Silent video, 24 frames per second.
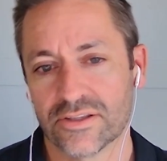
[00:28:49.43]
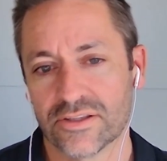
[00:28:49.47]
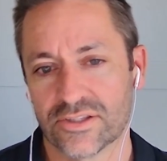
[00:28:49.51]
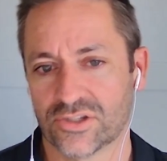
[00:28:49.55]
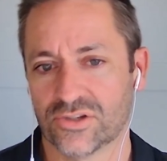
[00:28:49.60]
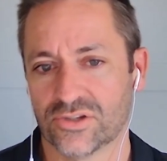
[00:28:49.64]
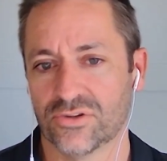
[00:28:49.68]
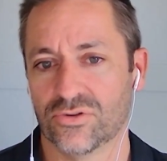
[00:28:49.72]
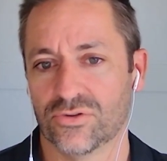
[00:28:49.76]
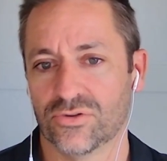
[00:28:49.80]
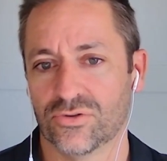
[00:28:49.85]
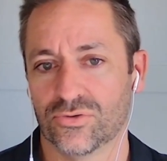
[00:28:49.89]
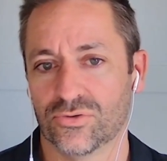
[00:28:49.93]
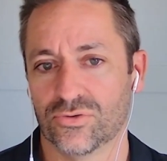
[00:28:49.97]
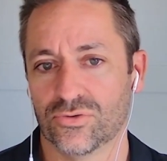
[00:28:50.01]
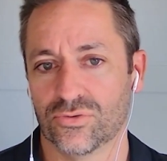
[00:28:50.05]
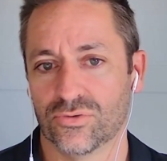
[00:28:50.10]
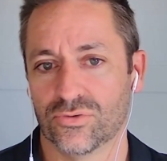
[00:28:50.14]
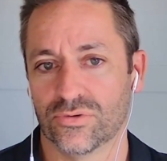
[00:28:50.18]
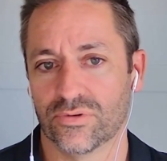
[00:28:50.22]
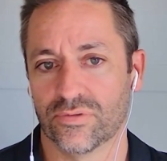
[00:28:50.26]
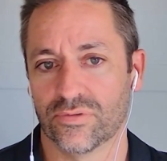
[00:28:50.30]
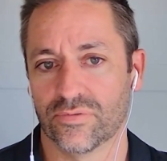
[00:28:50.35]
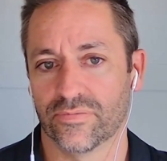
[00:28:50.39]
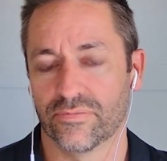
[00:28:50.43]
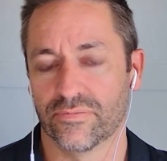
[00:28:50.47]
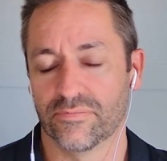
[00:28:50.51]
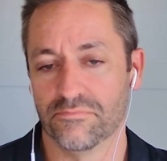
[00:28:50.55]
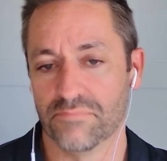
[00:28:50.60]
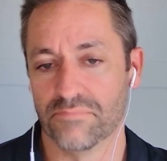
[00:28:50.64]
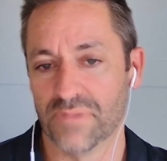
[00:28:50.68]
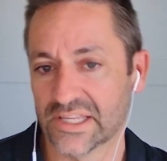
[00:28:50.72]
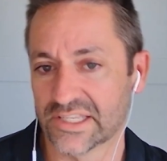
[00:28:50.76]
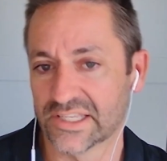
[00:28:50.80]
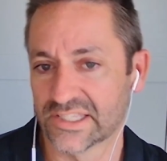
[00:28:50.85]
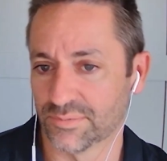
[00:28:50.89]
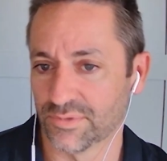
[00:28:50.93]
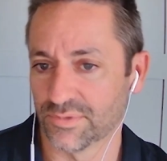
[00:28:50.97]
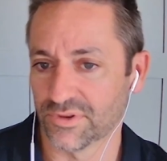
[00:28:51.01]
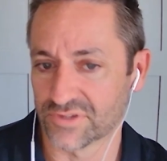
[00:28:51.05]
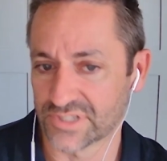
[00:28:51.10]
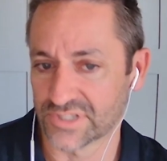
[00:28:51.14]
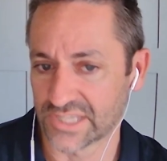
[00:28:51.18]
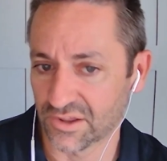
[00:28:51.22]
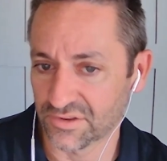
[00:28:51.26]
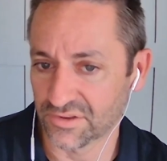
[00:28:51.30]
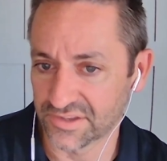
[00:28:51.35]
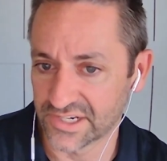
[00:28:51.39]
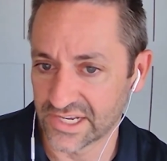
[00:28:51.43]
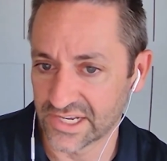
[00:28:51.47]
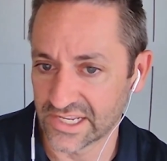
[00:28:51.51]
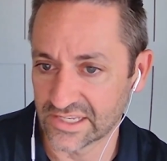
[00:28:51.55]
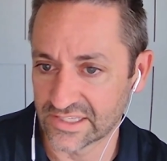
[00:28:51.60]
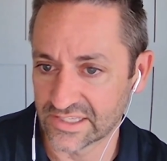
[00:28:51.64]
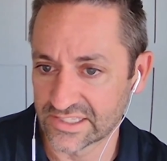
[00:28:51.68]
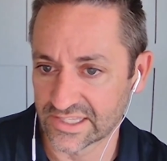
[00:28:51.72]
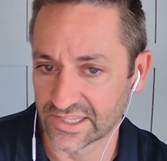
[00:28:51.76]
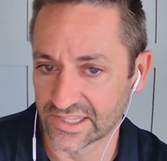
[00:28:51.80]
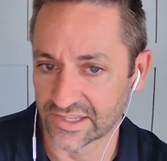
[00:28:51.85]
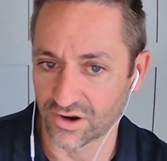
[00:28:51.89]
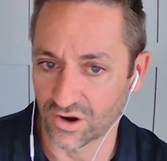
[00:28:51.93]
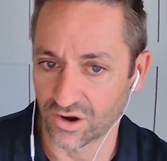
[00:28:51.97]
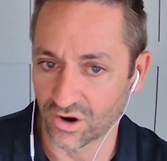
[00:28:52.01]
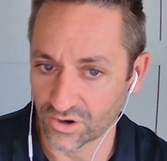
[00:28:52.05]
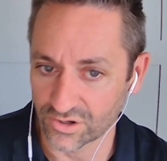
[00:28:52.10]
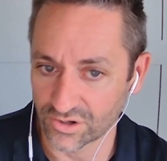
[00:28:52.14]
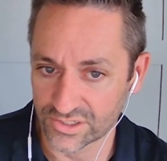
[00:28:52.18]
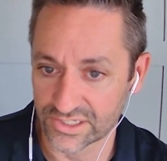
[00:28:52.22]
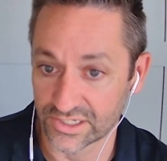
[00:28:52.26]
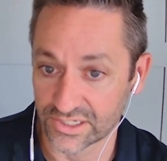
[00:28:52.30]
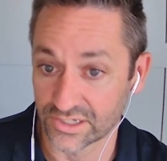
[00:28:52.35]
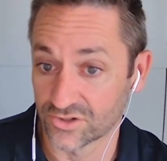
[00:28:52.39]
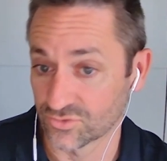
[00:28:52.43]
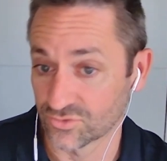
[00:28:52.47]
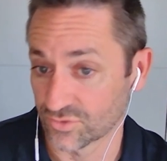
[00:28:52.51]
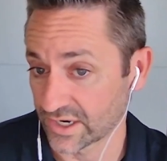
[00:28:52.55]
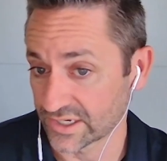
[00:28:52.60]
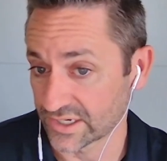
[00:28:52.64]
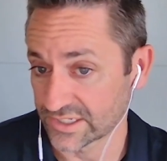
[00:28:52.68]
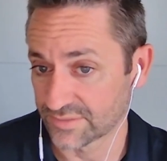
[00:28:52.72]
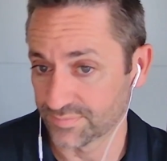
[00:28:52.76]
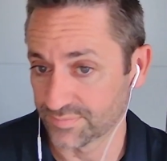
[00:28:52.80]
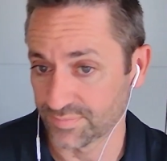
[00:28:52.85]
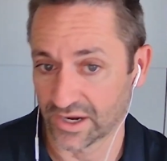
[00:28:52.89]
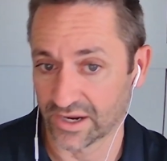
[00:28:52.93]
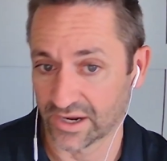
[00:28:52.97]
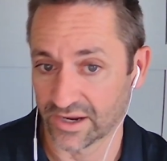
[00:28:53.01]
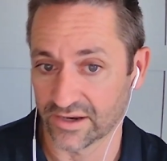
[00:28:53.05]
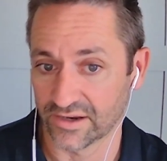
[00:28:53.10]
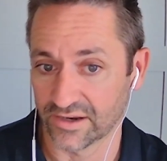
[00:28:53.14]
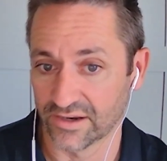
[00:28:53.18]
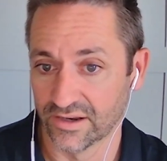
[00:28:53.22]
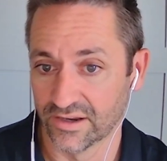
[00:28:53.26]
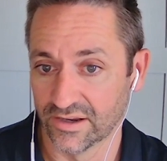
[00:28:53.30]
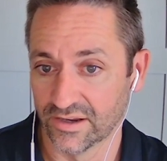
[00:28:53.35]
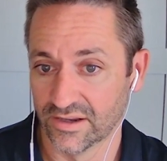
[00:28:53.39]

to meet some of those health needs that aren't addressed by